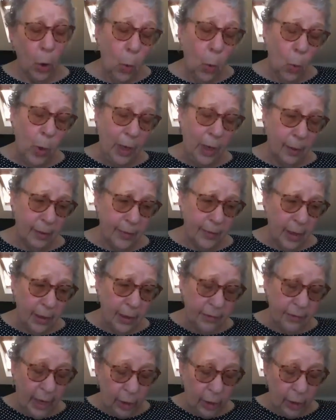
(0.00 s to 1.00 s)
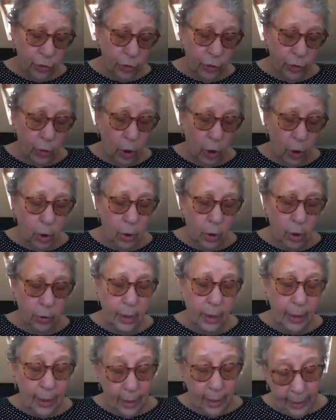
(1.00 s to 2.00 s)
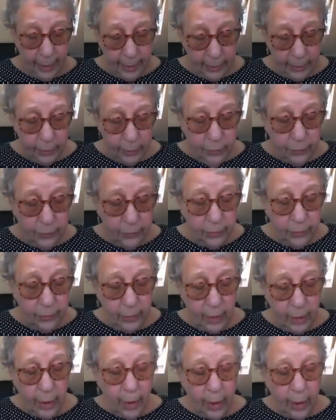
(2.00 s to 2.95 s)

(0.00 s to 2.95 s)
with a section on clients,